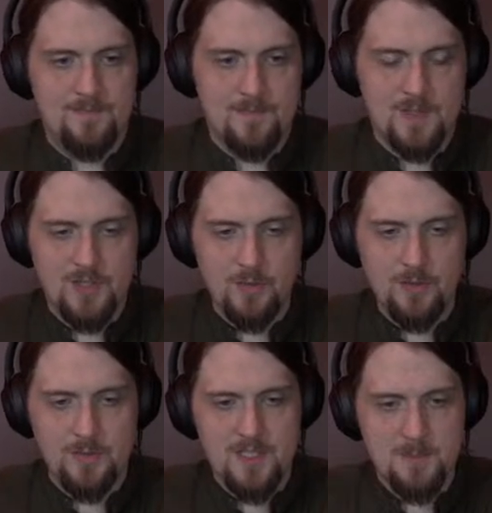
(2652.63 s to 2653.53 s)
Soon
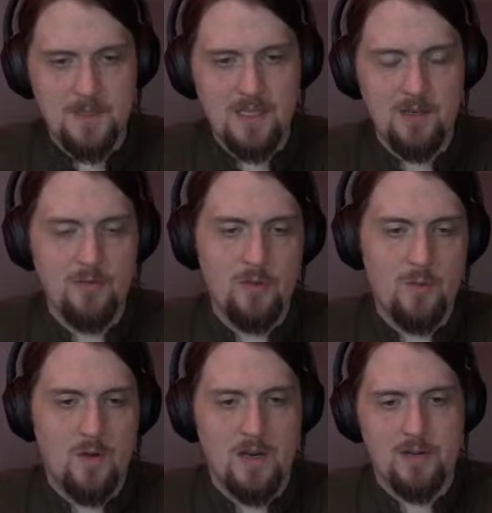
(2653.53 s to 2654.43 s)
it was speeding over the
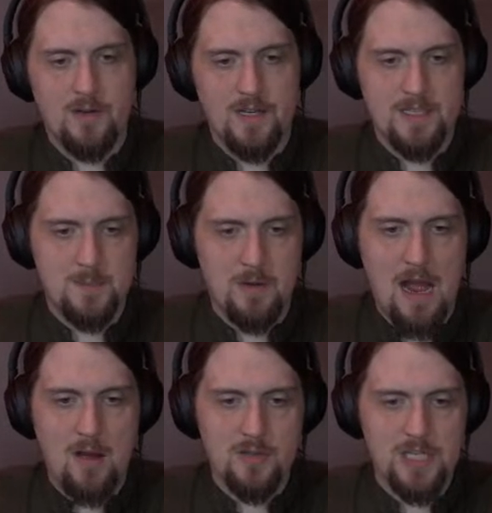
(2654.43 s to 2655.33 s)
water, its
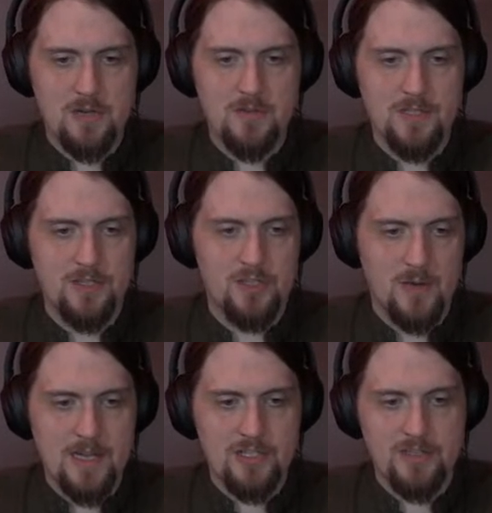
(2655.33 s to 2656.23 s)
prow turned in the
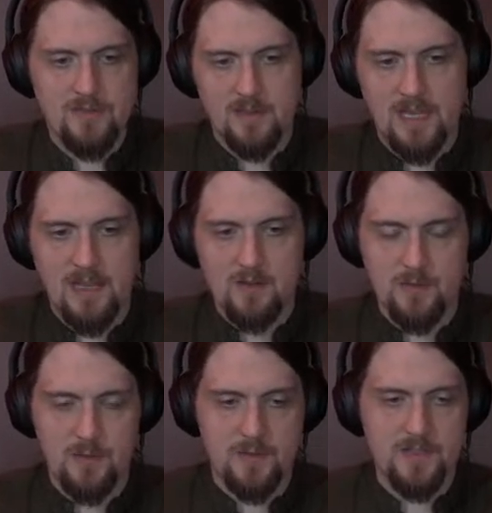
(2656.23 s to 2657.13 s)
direction of the land
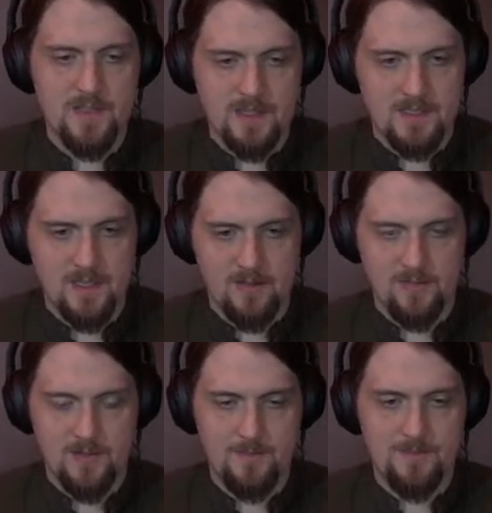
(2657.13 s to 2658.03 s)
where the princess
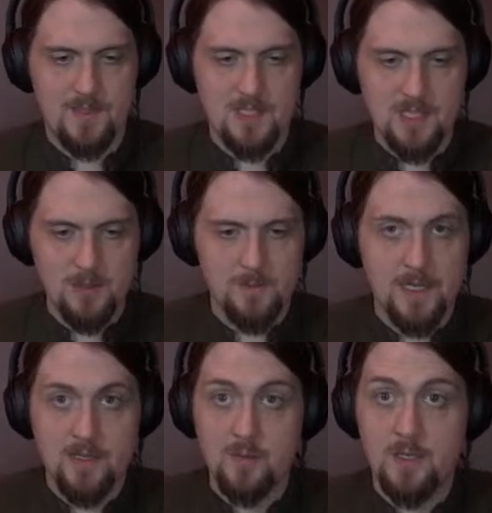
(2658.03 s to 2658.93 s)
lived, steered
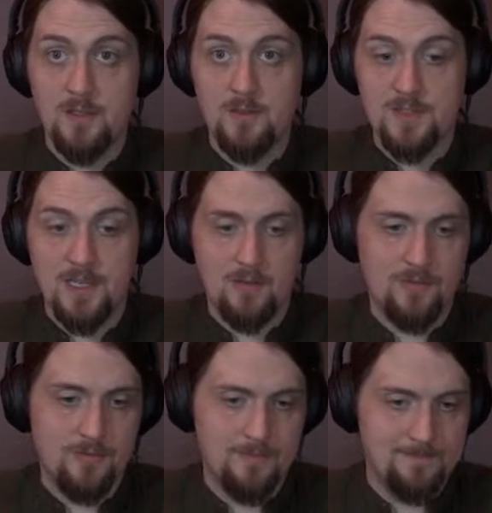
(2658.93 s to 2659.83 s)
by the queen
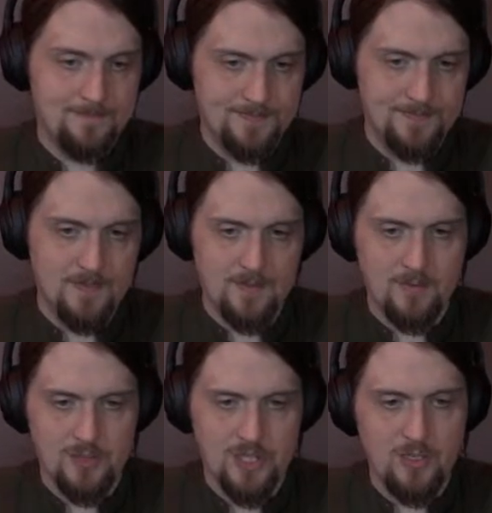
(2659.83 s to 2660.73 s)
herself,
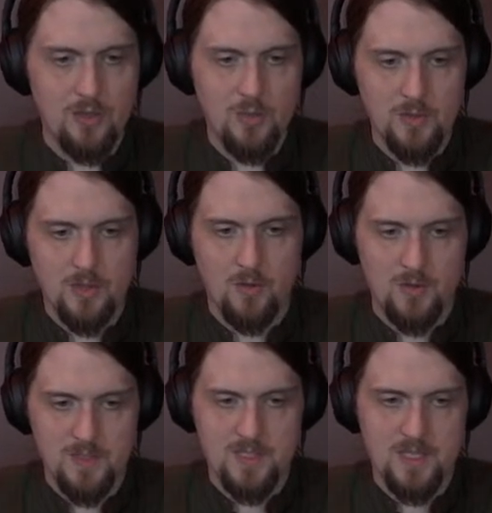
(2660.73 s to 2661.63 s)
for she knew the
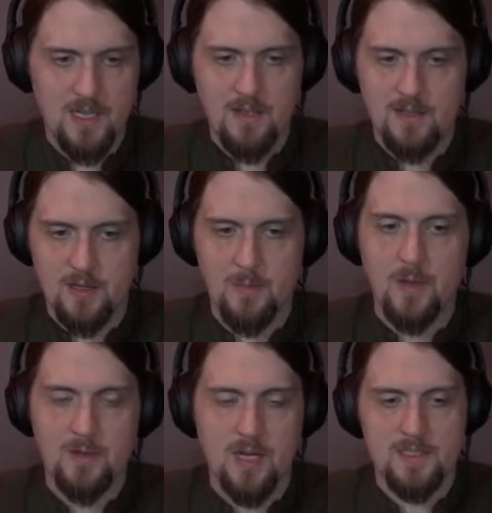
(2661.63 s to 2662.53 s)
course that the
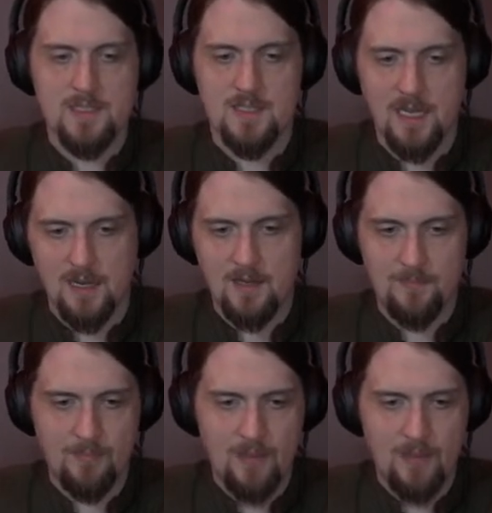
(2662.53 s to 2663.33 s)
boat ought to take.